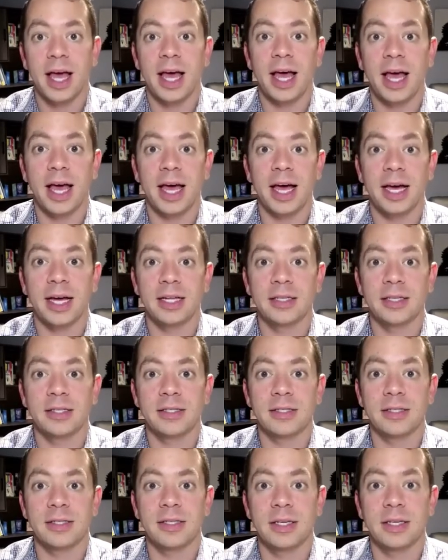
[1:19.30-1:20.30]

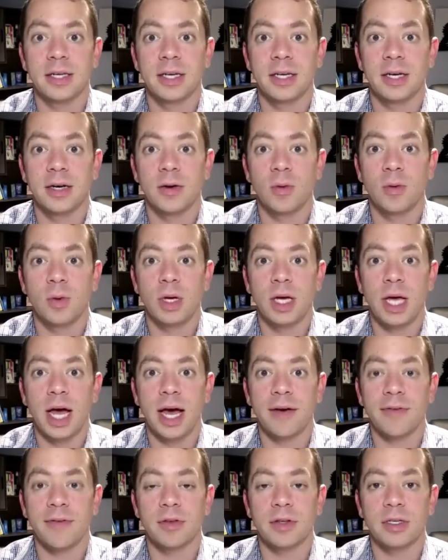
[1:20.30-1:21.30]
And we
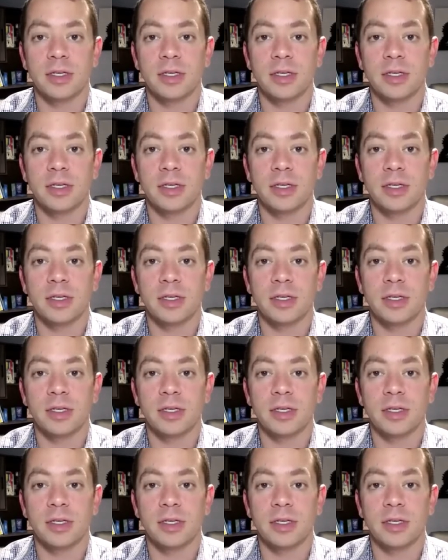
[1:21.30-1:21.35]
have to